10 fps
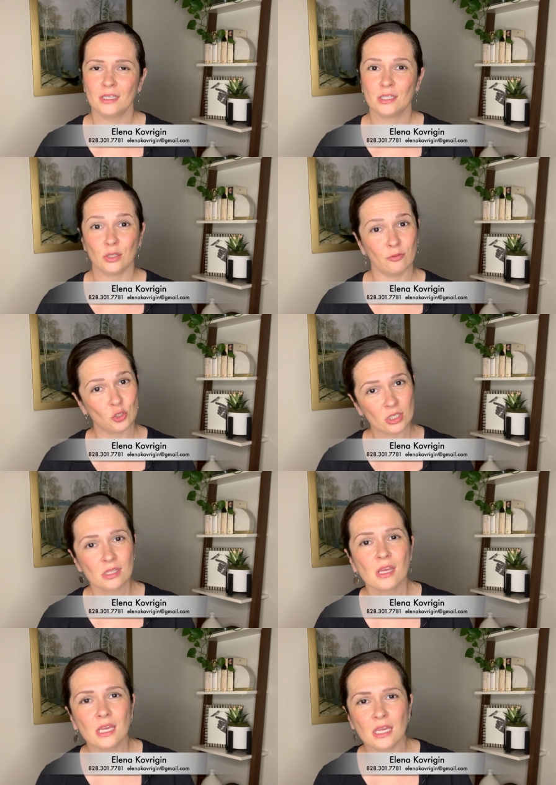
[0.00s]
So if you're
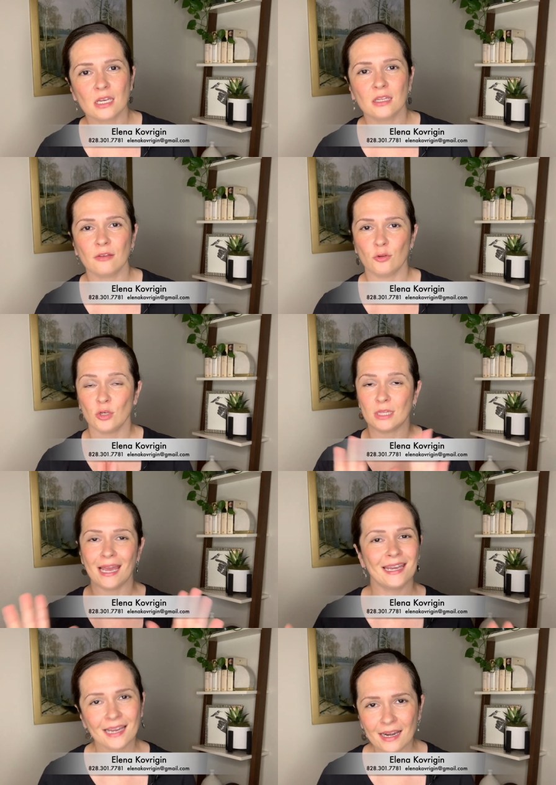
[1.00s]
just thinking, if you need
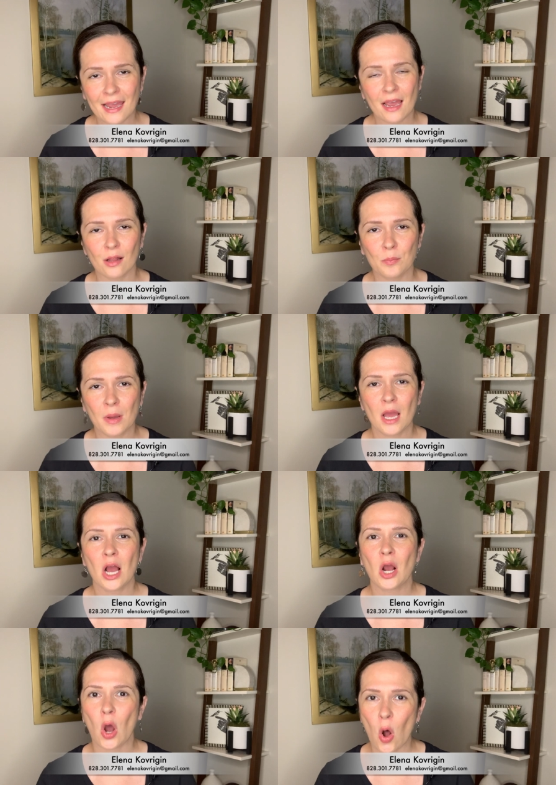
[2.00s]
any kind of help,
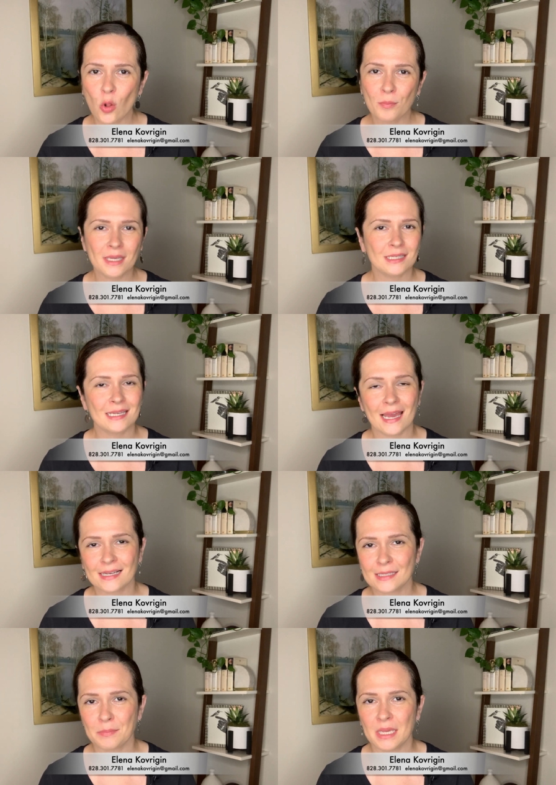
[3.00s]
call me,
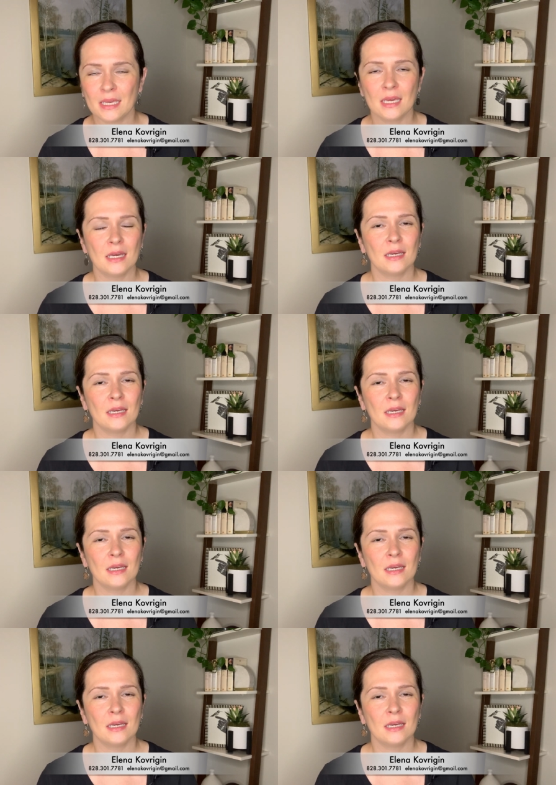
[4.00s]
text me,